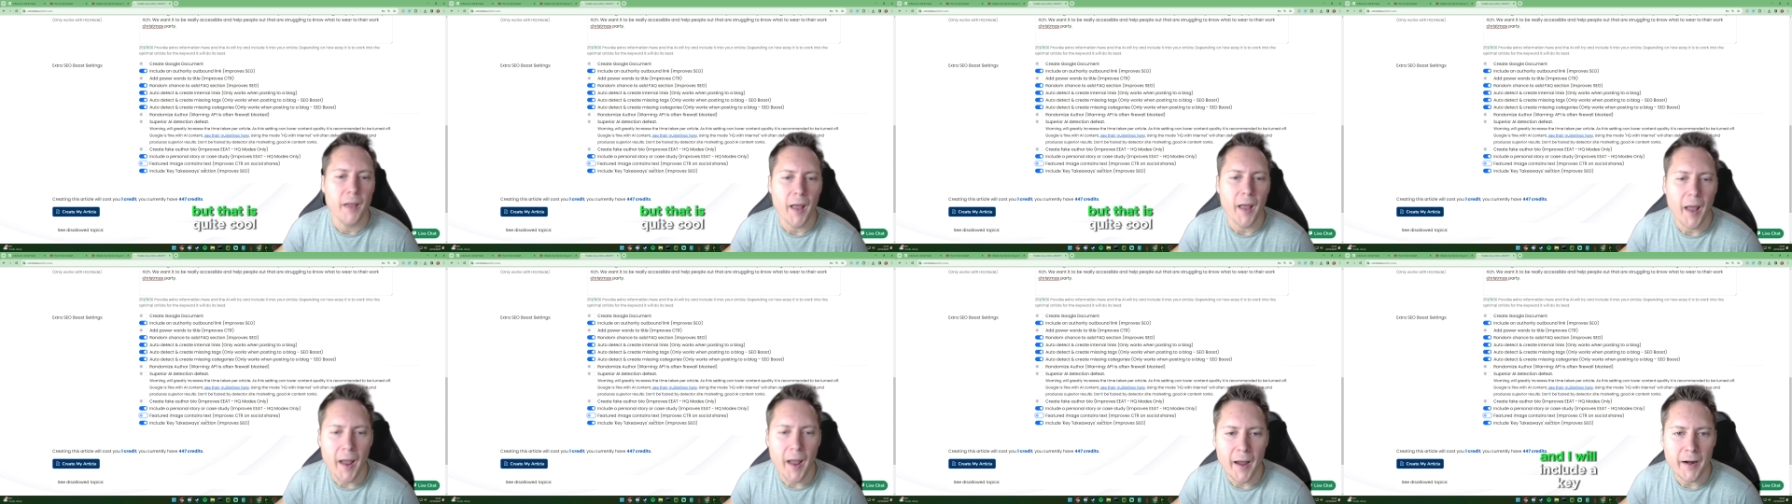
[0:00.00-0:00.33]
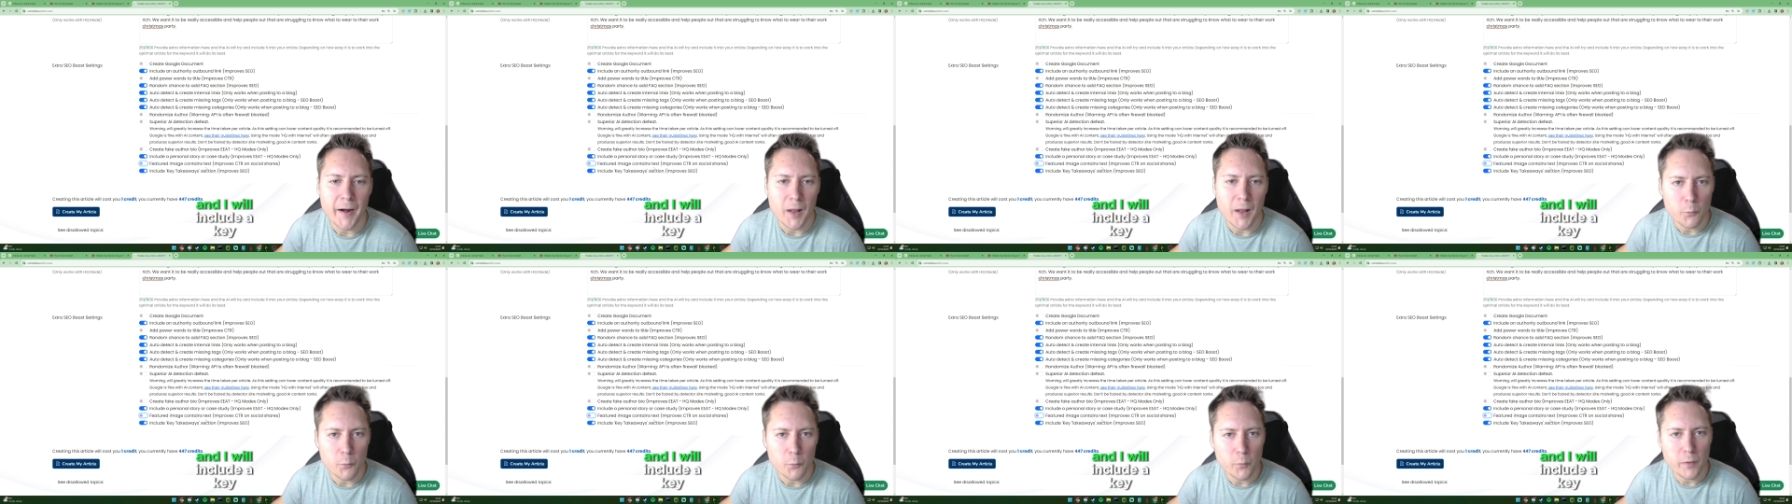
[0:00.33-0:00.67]

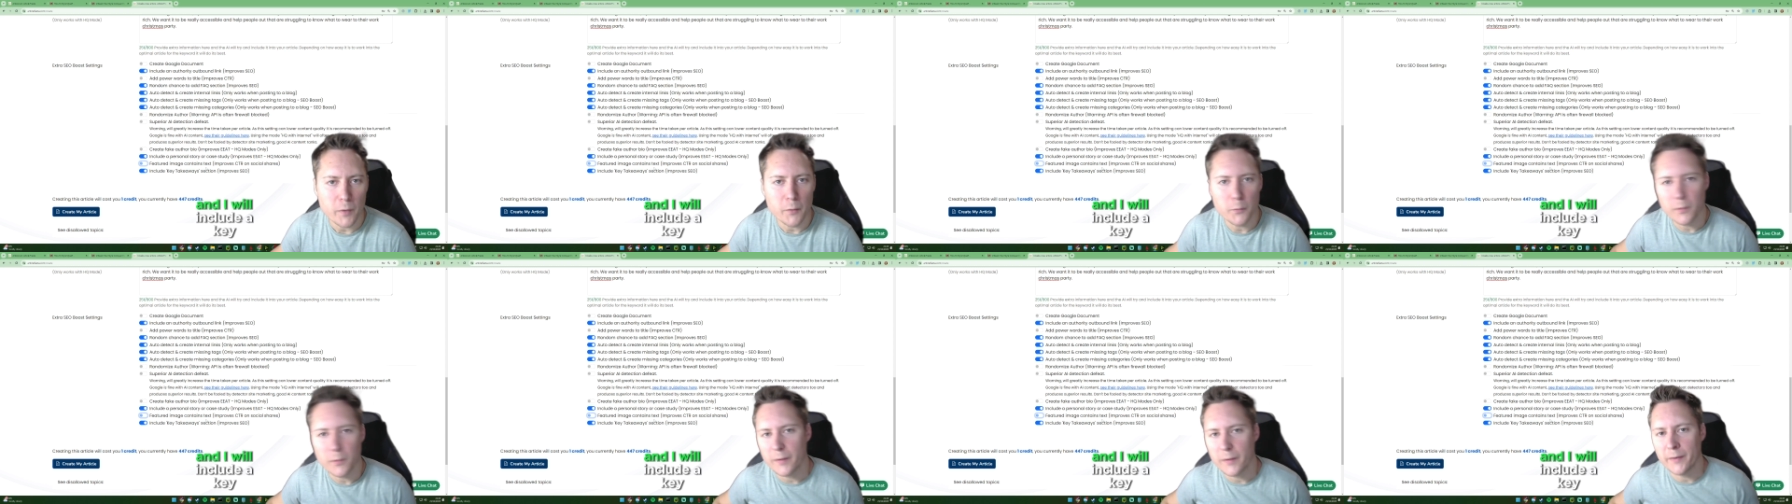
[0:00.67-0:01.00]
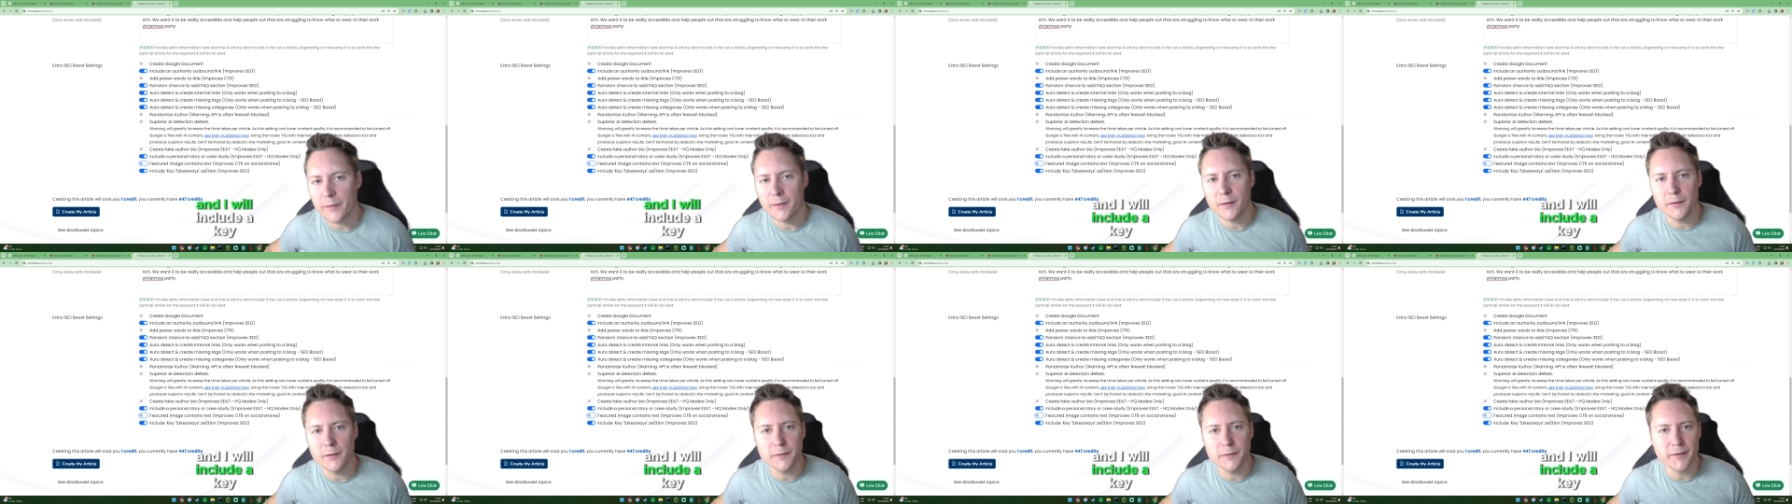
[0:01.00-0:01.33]
And I will
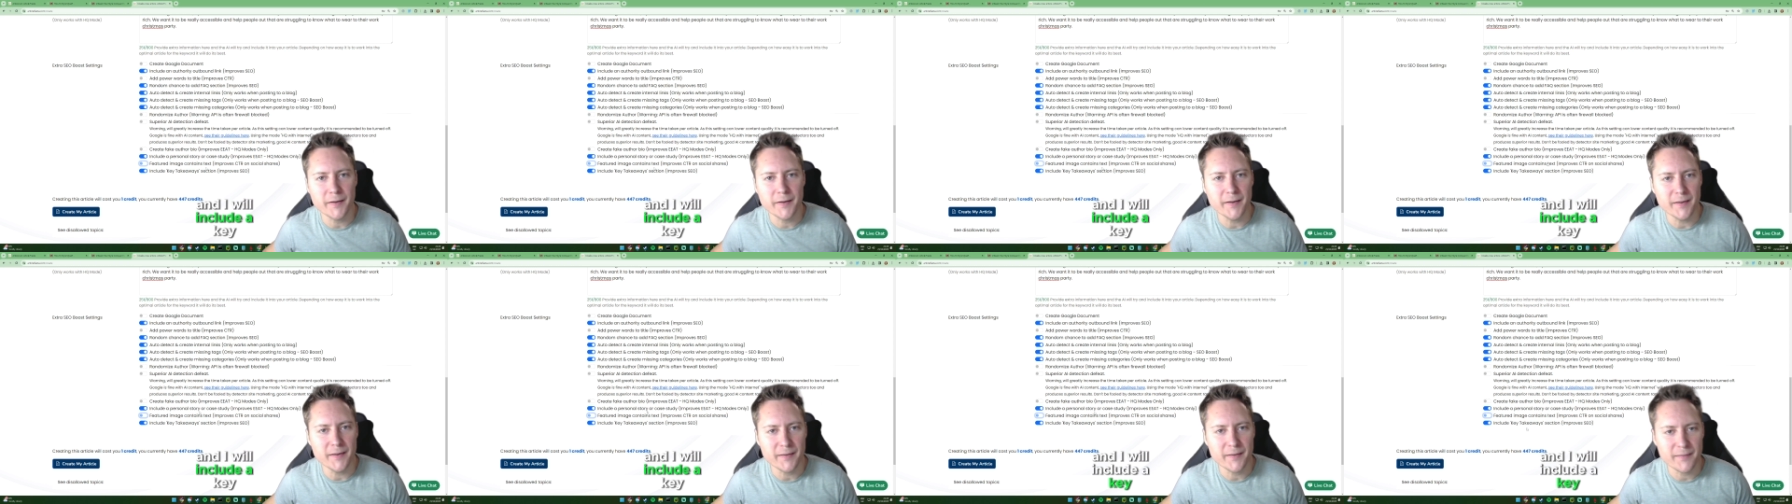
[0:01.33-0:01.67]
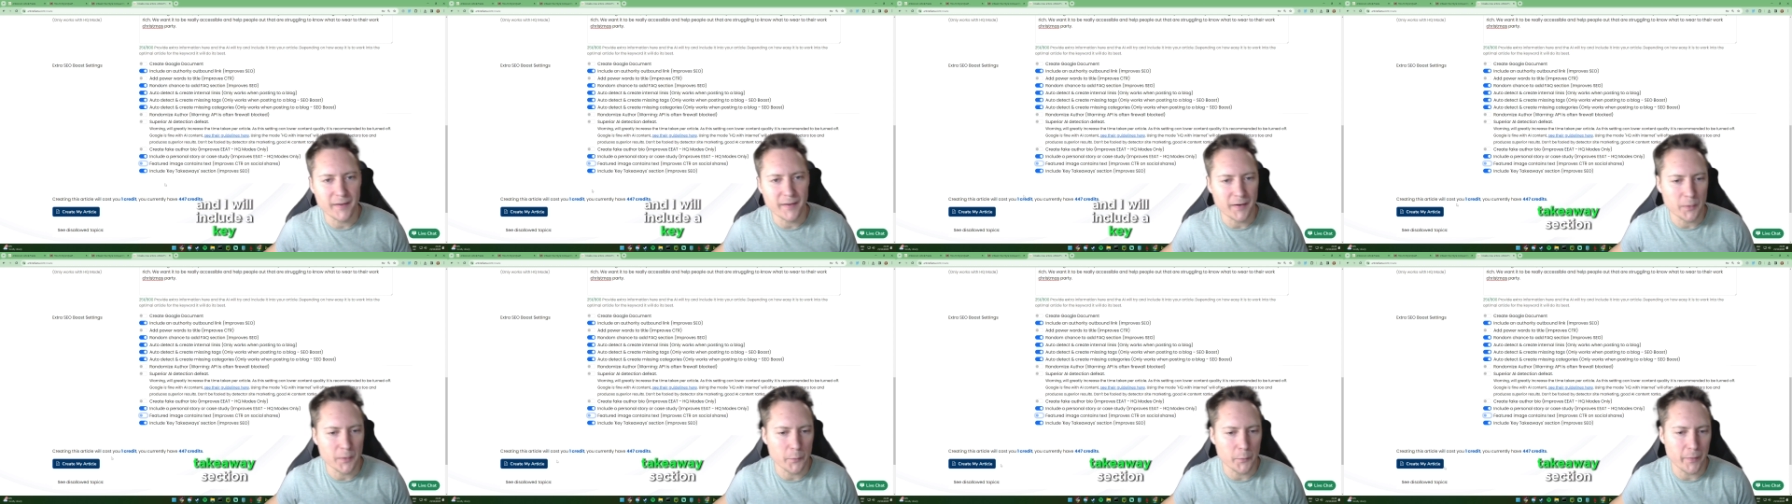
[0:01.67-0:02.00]
include a key
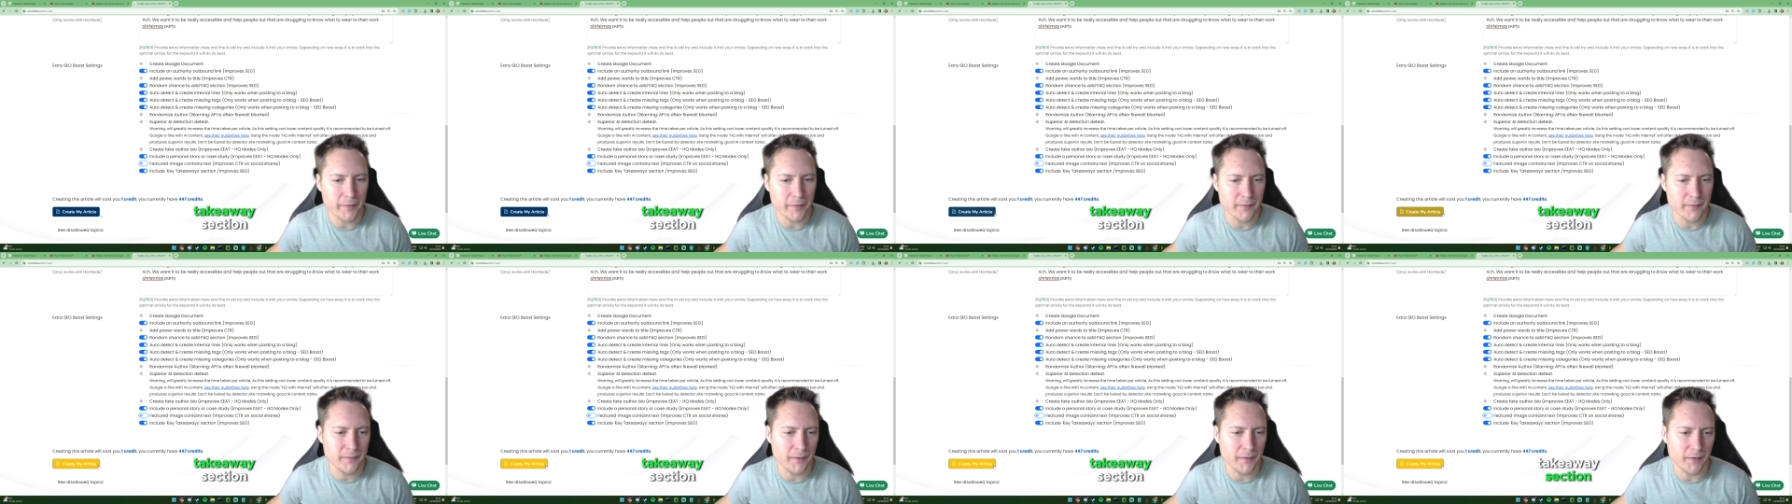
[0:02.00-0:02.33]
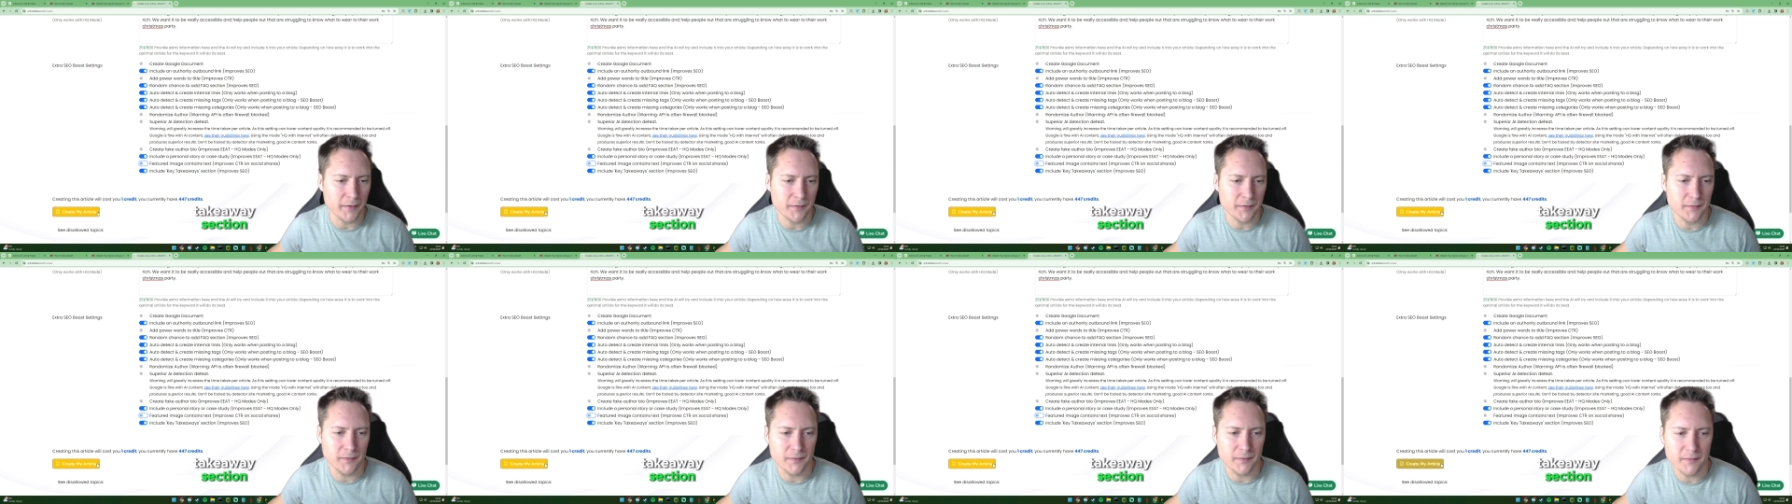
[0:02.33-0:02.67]
takeaways
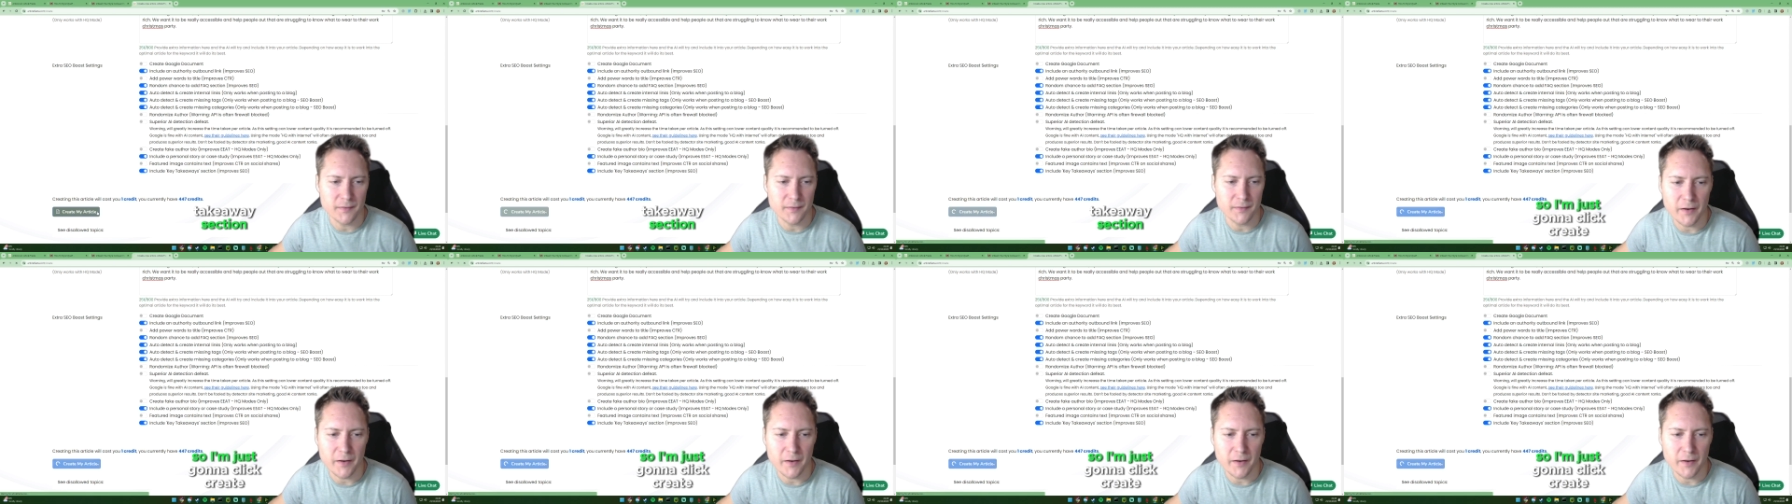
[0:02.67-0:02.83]
section.